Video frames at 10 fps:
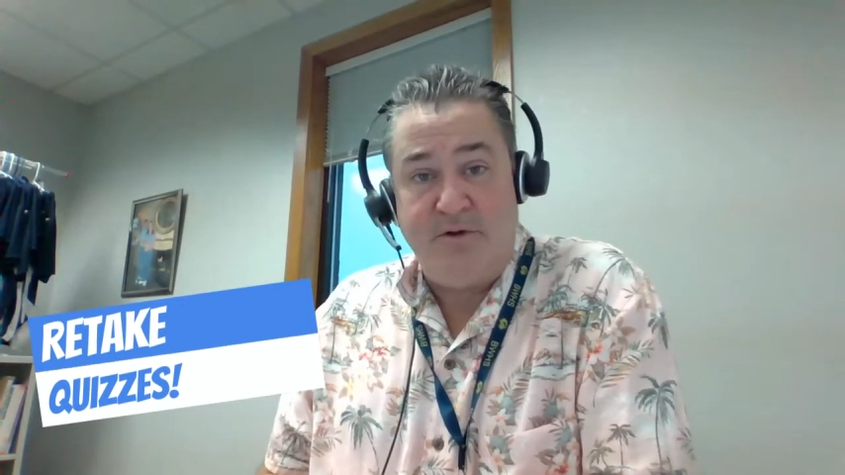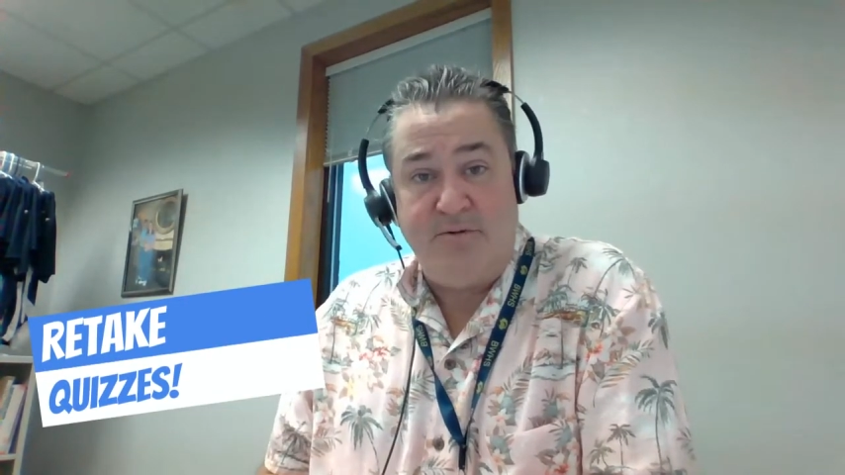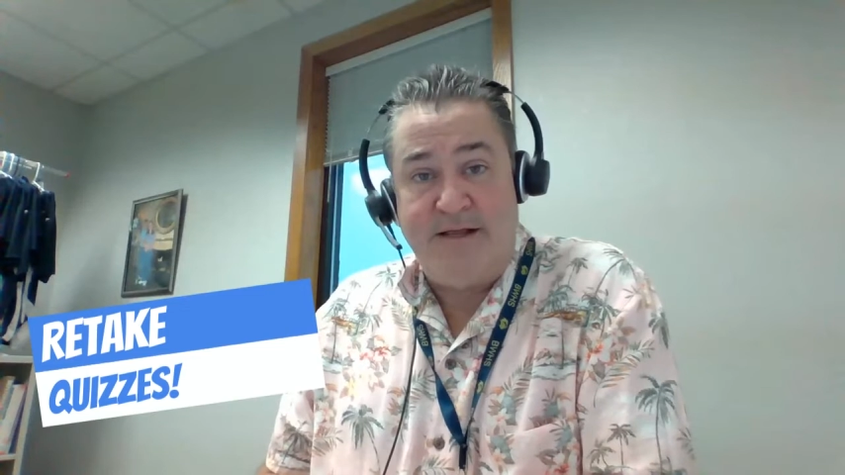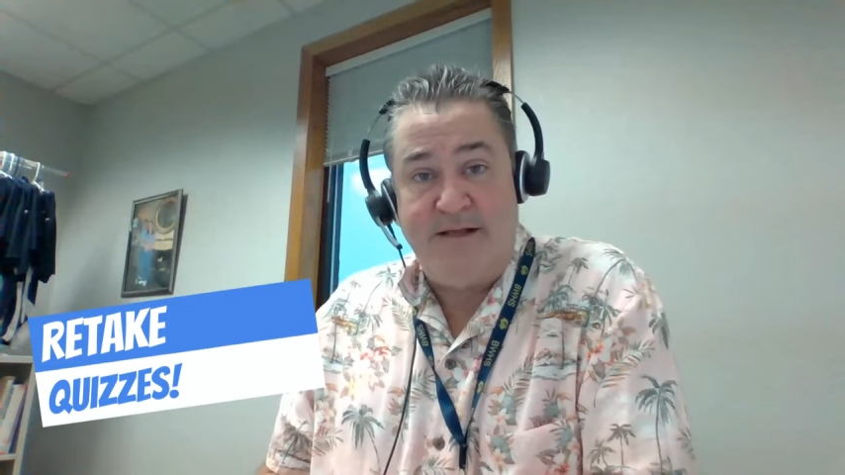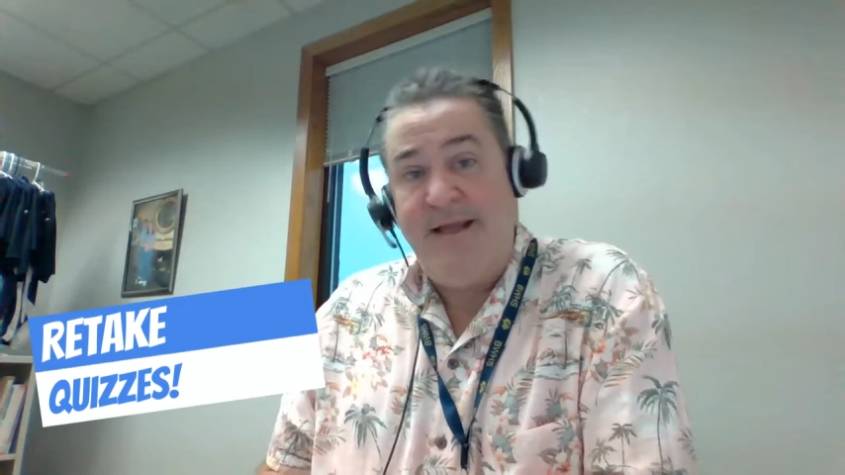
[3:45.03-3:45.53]

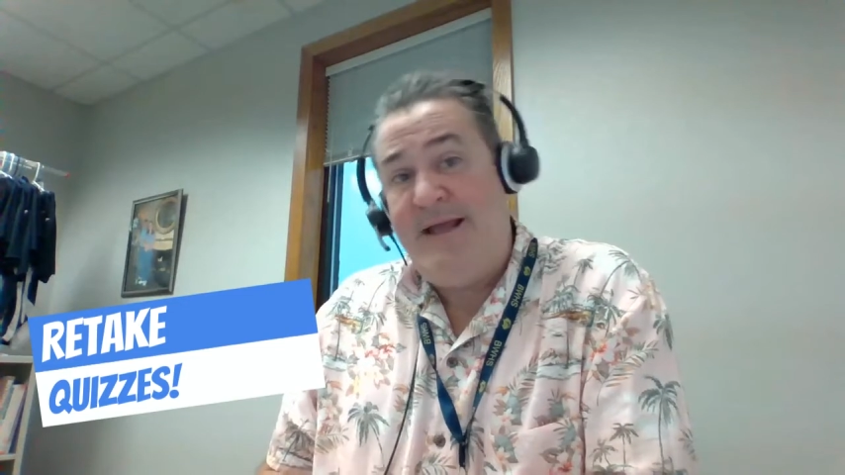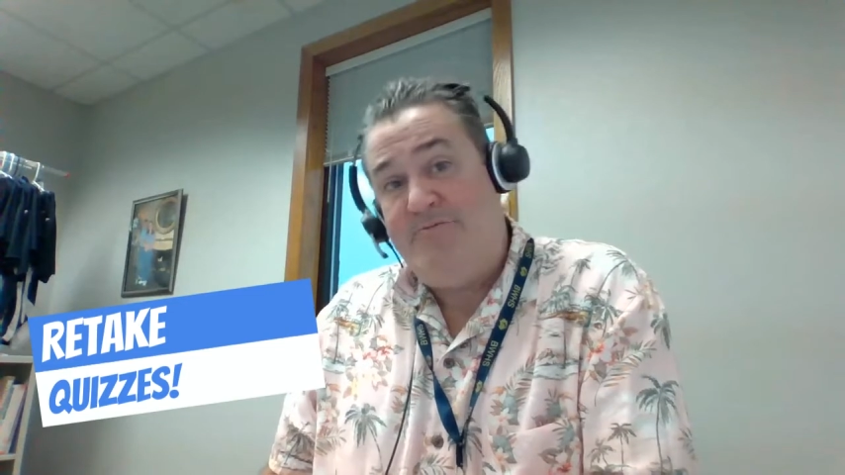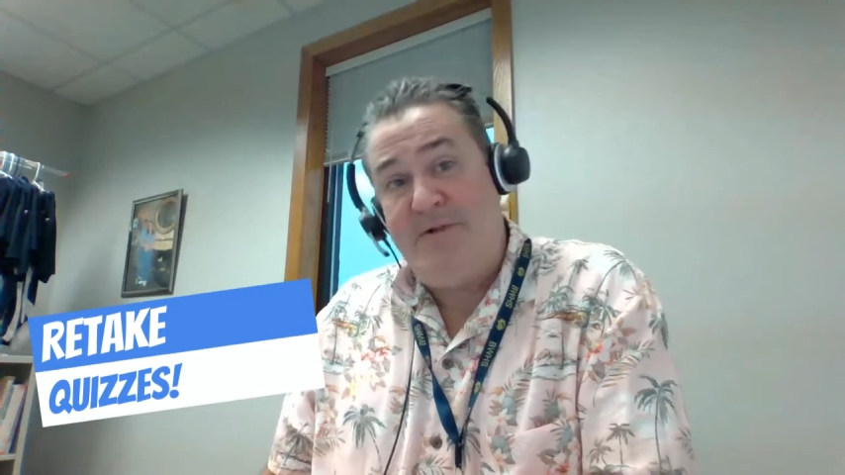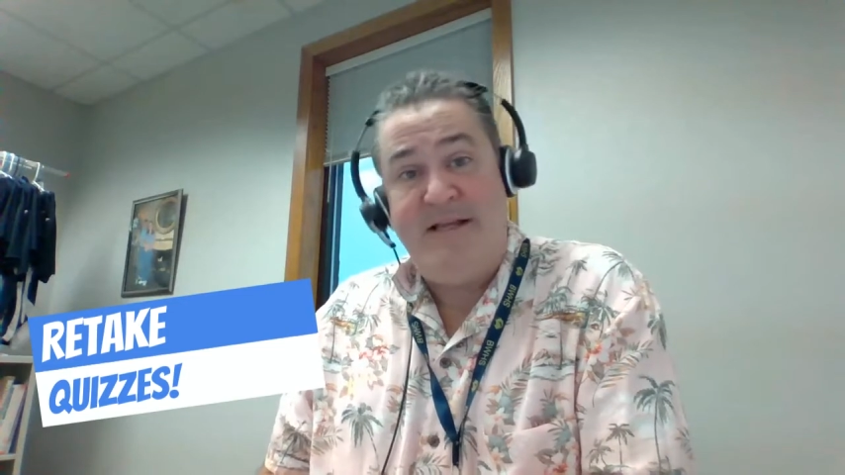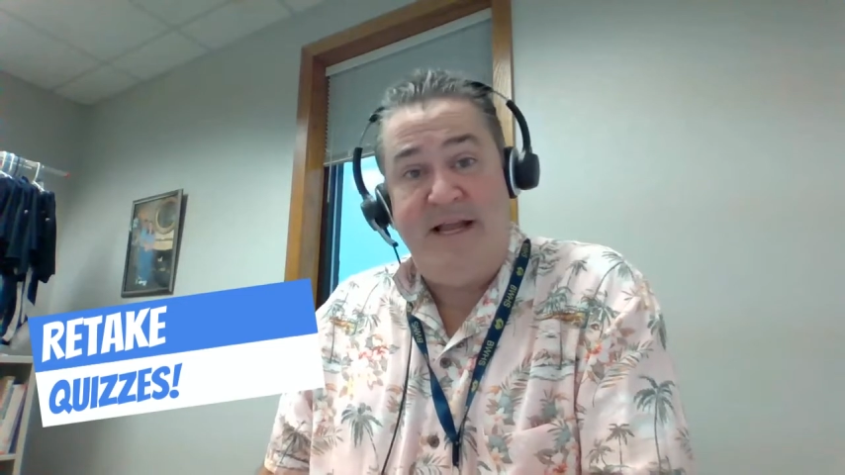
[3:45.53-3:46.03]
correctly,
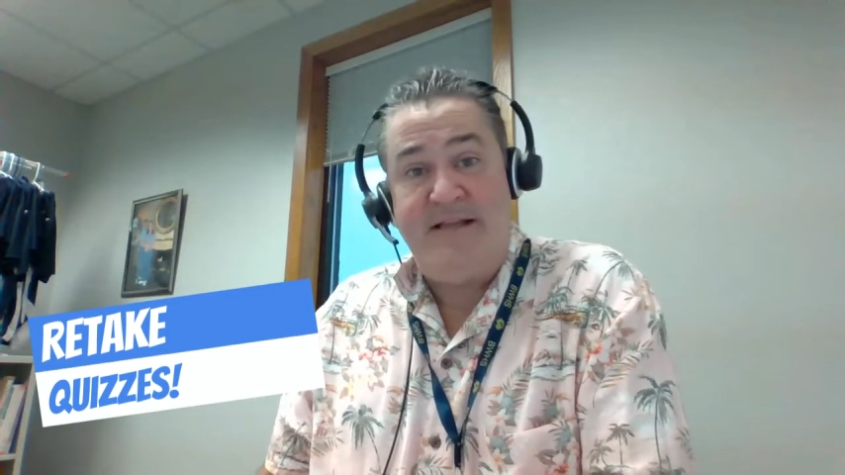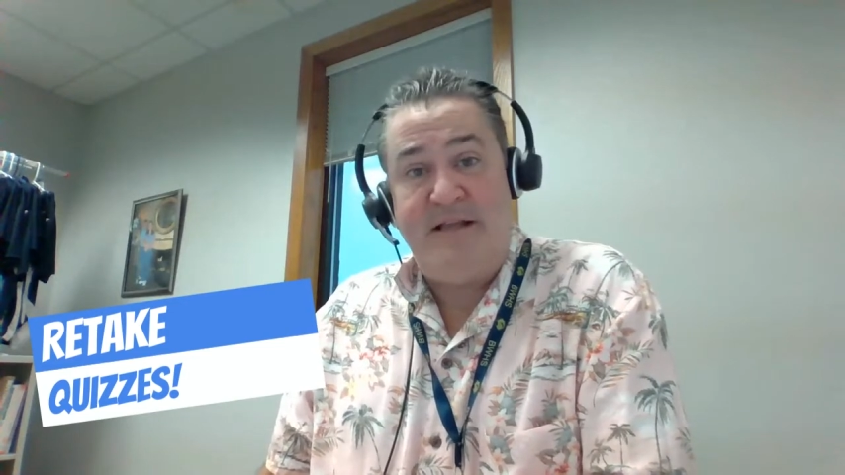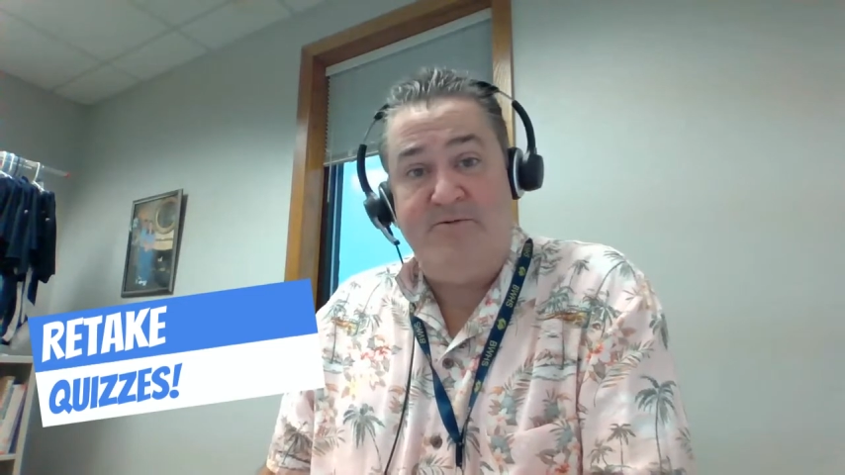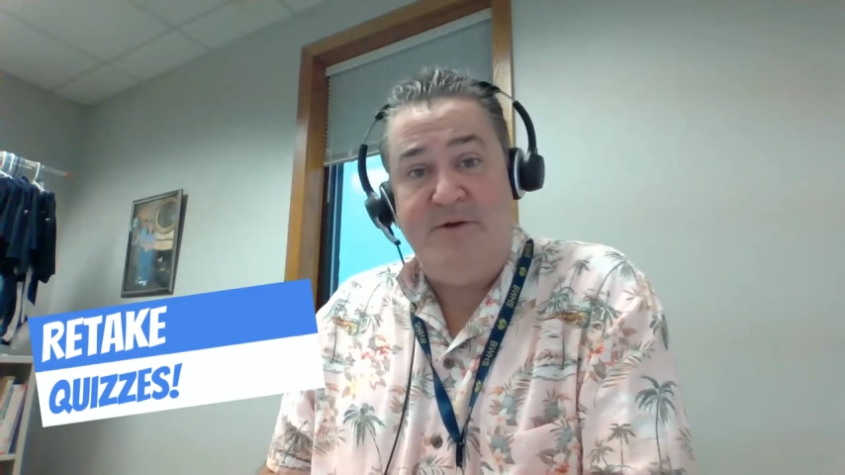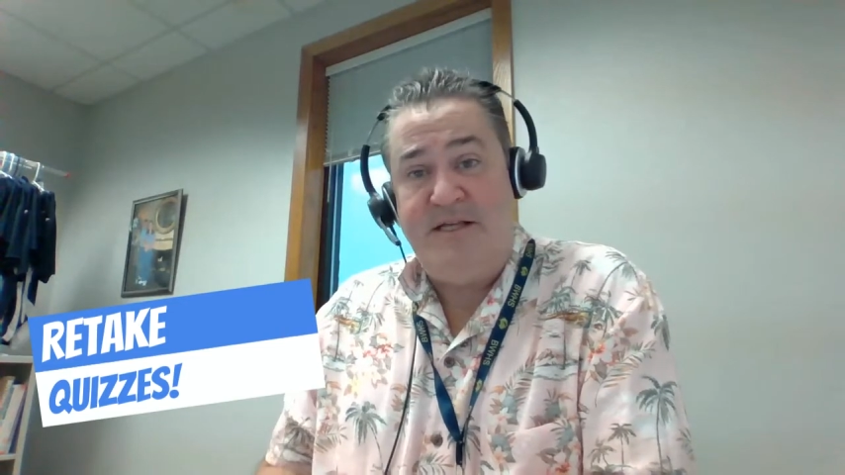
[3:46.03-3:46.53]
and retake
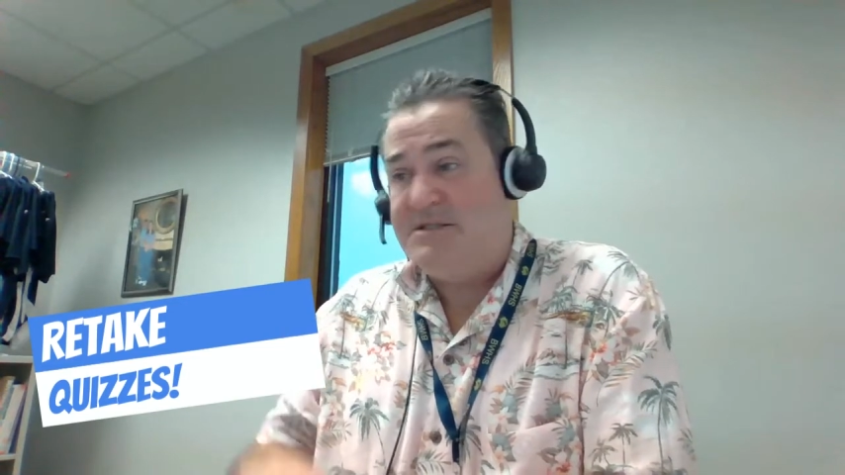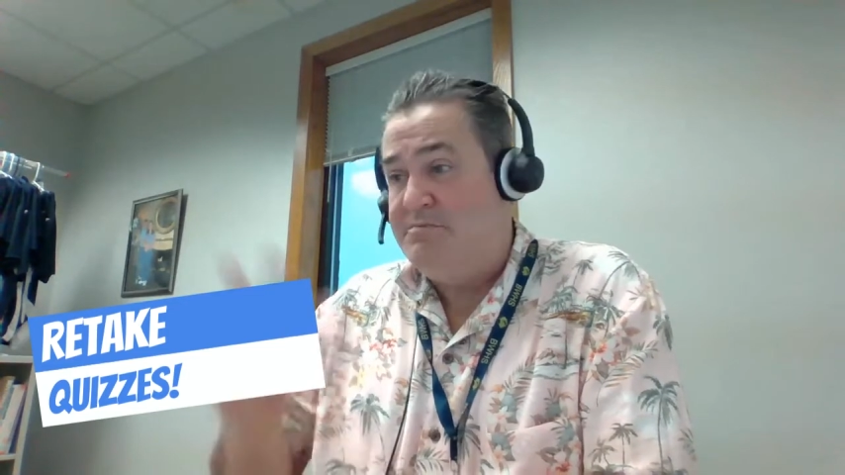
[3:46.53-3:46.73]
that quiz.